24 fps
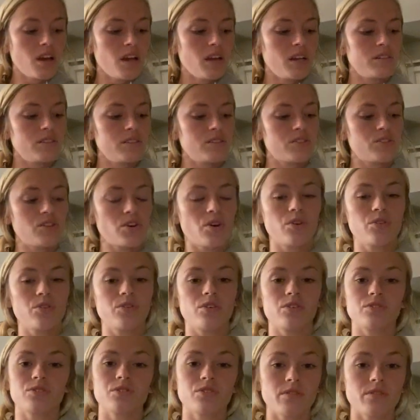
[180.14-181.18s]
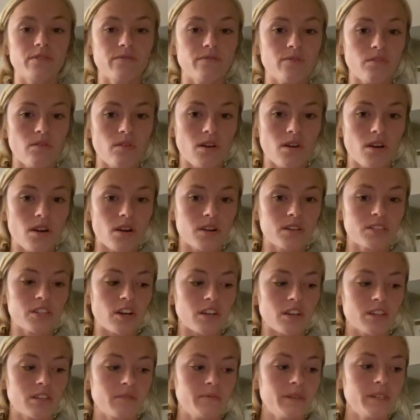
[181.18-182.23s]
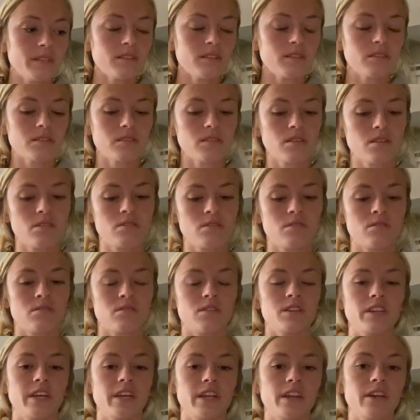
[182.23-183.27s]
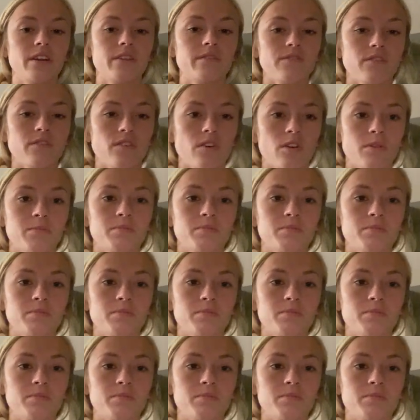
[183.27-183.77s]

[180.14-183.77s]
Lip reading: And so those are the 4 documents needed for